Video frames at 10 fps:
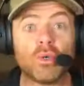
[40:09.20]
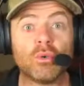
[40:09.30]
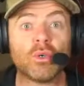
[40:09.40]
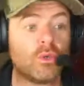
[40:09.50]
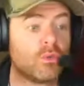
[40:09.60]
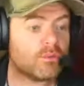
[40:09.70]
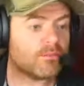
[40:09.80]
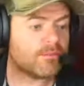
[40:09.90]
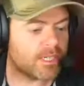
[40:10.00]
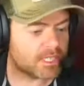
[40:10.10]
Cool.
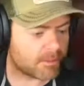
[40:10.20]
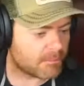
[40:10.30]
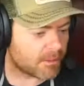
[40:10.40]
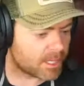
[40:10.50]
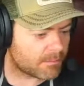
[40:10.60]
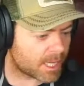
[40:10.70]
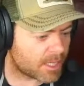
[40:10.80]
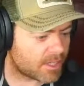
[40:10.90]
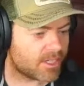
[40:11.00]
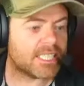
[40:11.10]
Is my mic
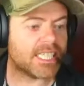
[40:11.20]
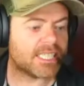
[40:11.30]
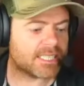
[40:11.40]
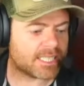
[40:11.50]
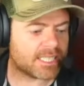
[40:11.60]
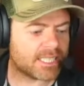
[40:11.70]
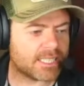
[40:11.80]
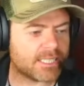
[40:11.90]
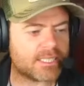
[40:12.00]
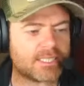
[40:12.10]
back on? Yes, it
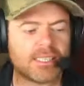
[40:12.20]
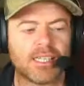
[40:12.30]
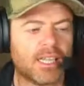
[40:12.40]
is.